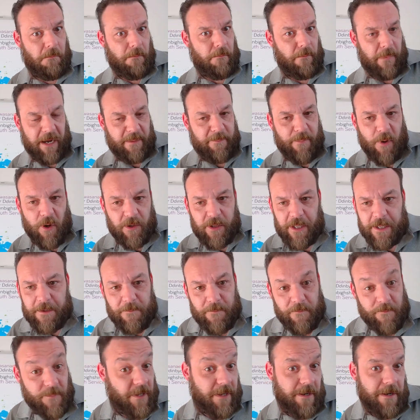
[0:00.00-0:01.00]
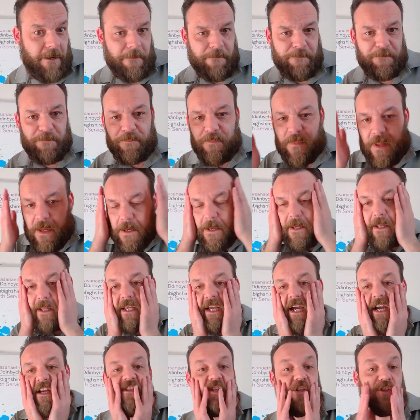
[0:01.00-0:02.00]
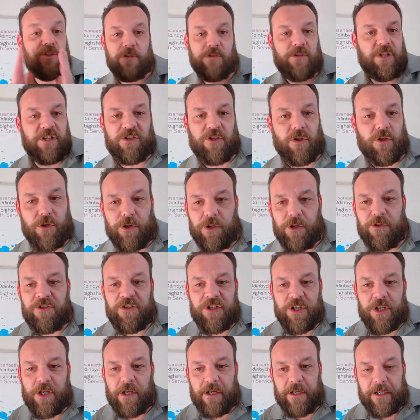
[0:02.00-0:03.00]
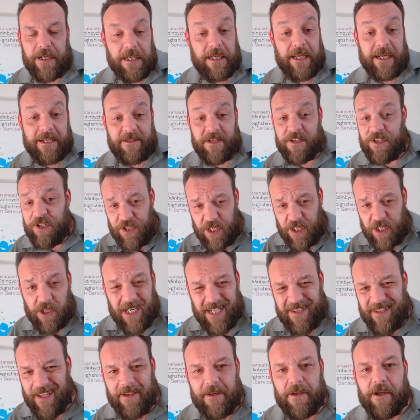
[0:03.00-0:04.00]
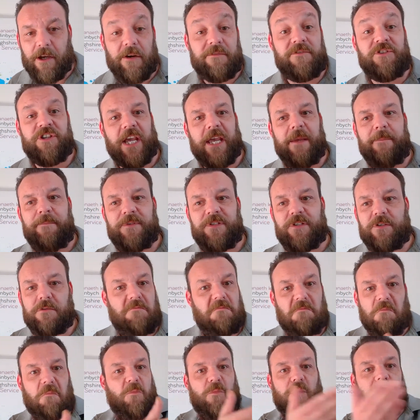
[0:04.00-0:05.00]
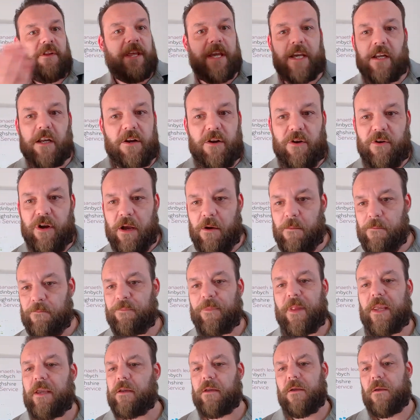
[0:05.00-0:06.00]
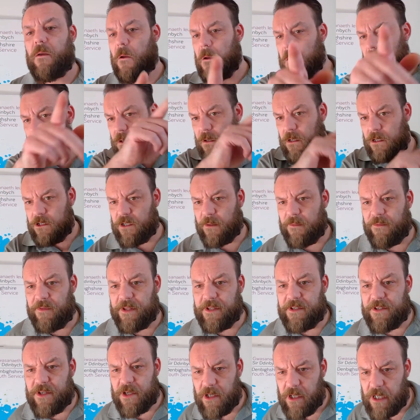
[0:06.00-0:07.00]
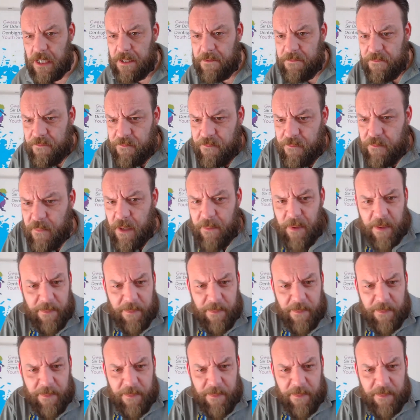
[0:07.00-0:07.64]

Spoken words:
Mind-boggling, huh? Guys, they're so used to existing on a diet of chips. What are they going to do now? Something to maybe